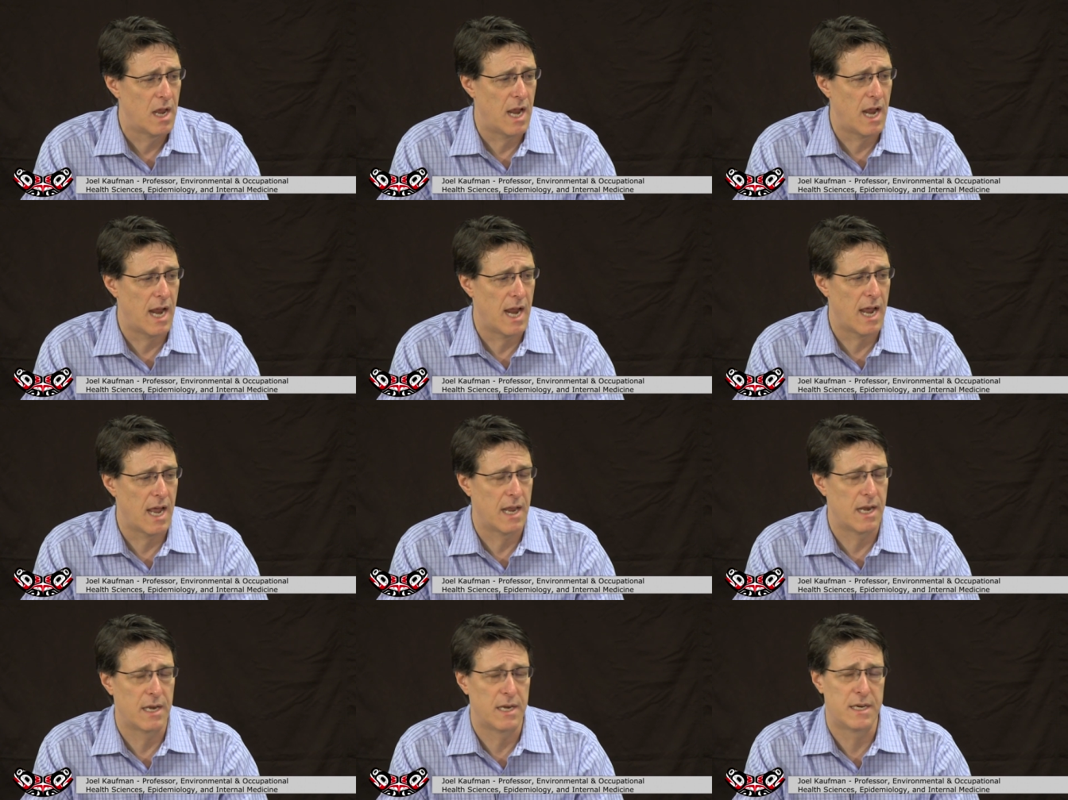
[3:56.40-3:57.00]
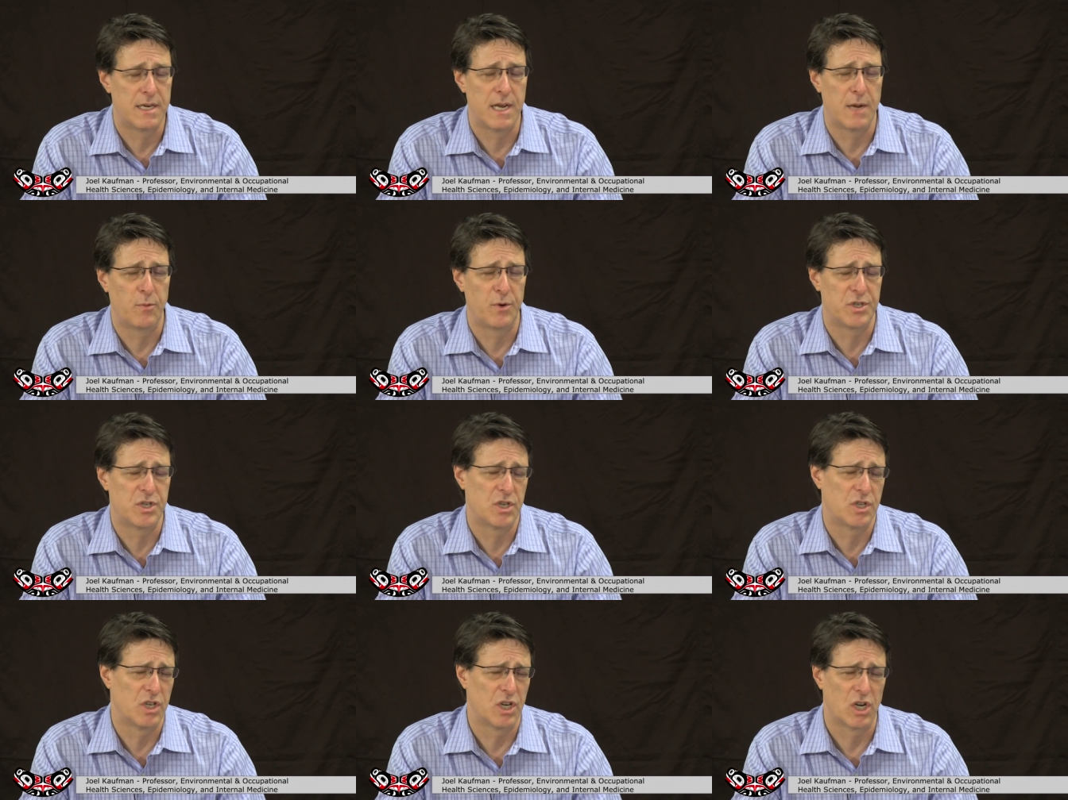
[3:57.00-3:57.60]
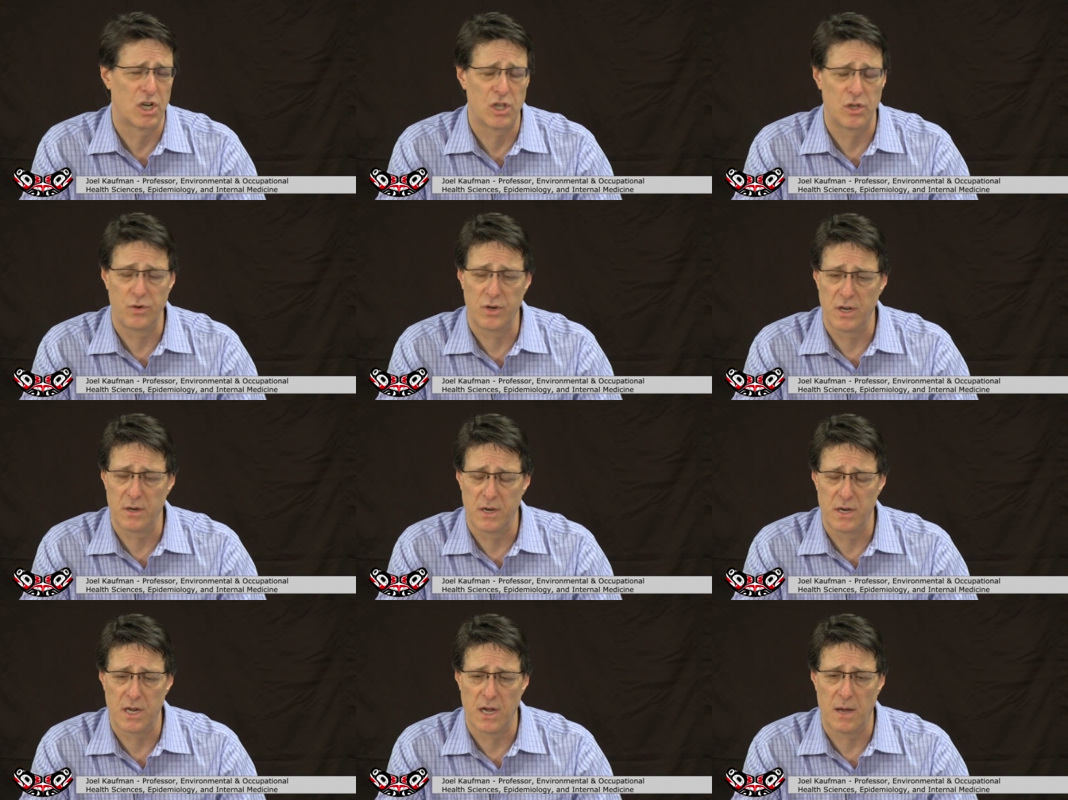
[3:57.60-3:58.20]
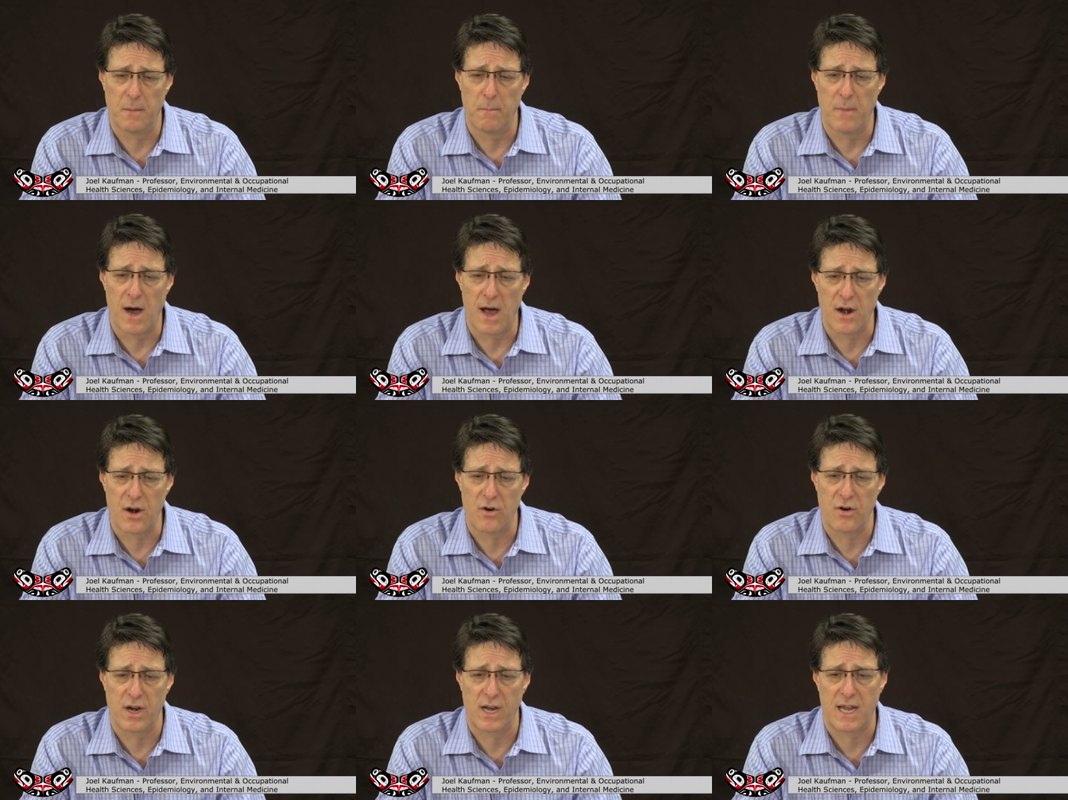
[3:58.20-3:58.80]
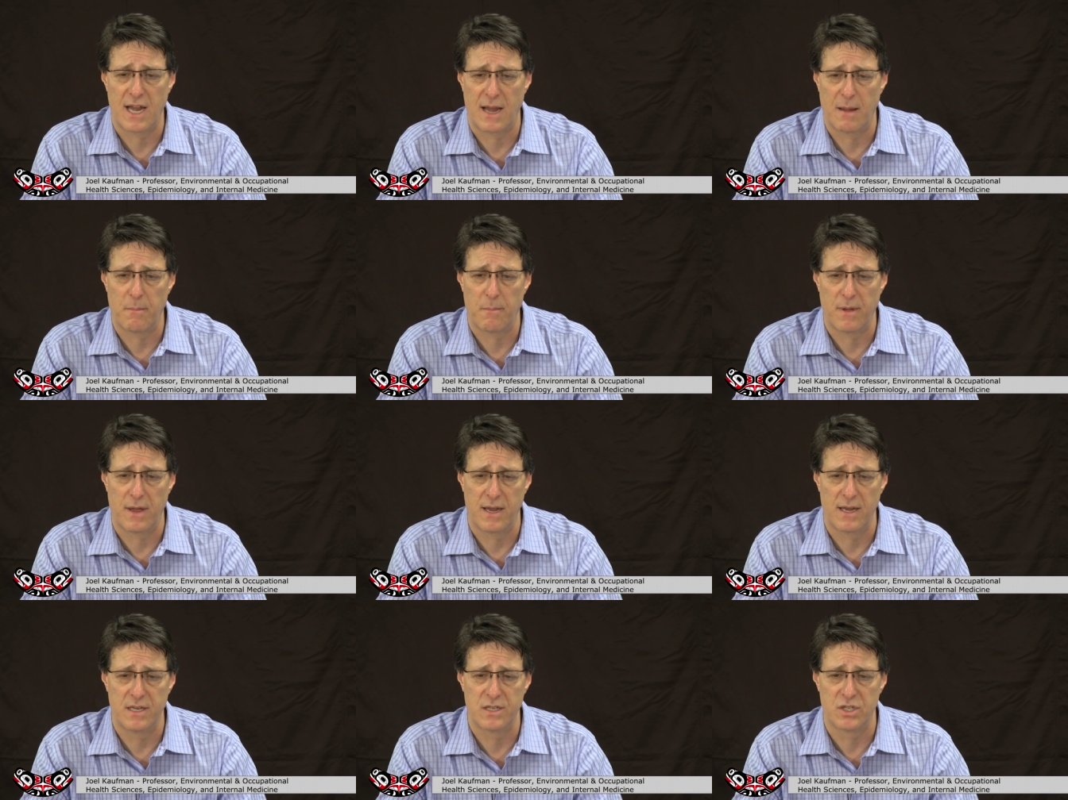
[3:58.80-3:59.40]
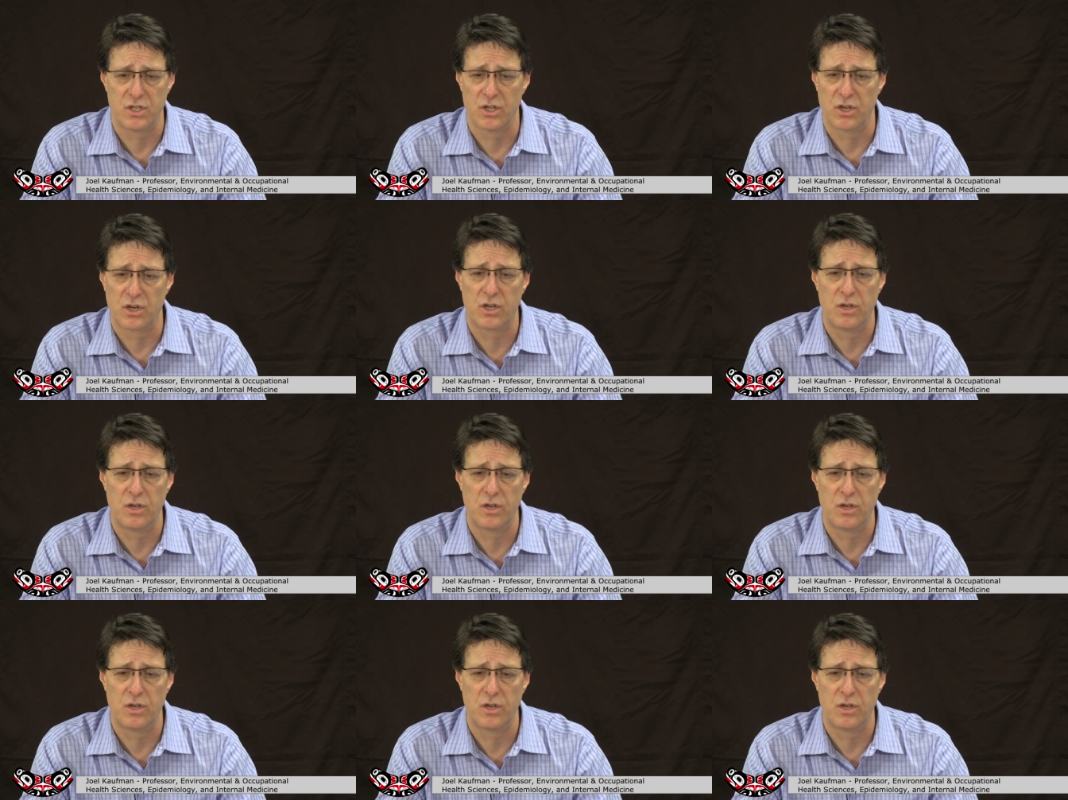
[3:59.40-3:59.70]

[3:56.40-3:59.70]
and which has included uh, monitoring campaigns in the